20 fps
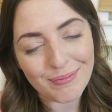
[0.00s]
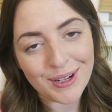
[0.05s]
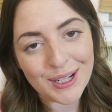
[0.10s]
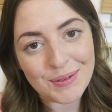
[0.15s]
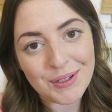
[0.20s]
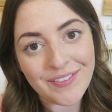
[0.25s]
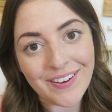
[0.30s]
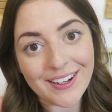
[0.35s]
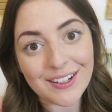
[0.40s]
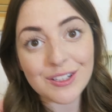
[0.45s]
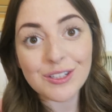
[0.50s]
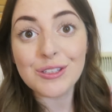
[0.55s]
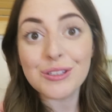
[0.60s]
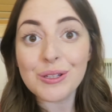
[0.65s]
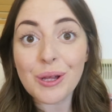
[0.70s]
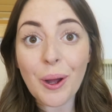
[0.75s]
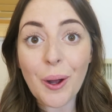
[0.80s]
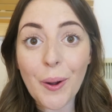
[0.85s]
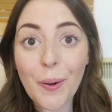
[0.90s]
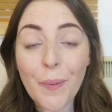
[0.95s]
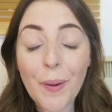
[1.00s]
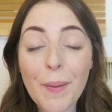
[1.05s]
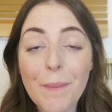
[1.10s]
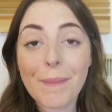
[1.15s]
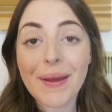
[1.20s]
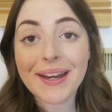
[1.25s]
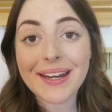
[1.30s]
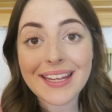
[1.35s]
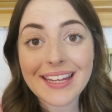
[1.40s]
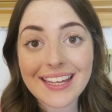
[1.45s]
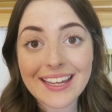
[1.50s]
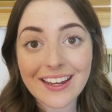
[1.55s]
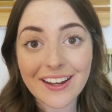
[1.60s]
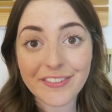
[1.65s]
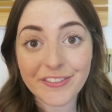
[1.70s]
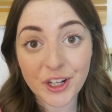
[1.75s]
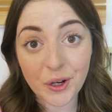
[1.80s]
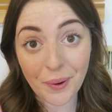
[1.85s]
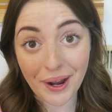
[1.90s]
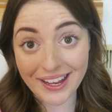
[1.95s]
because we've had so
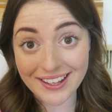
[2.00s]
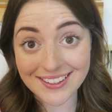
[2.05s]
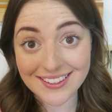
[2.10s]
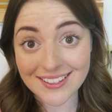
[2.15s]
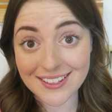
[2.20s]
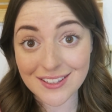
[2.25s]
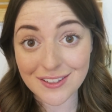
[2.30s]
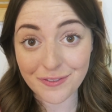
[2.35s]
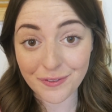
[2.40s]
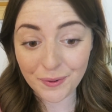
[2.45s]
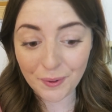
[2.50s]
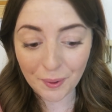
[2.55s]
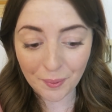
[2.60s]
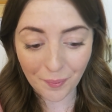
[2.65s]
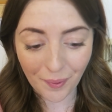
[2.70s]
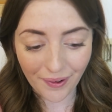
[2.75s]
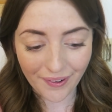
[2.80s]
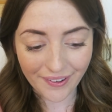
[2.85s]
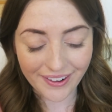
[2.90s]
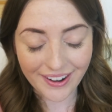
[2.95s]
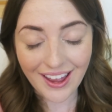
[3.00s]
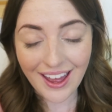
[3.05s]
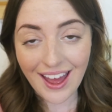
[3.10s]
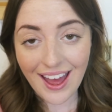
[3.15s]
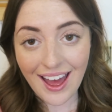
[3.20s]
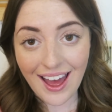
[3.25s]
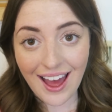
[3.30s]
many requests for one.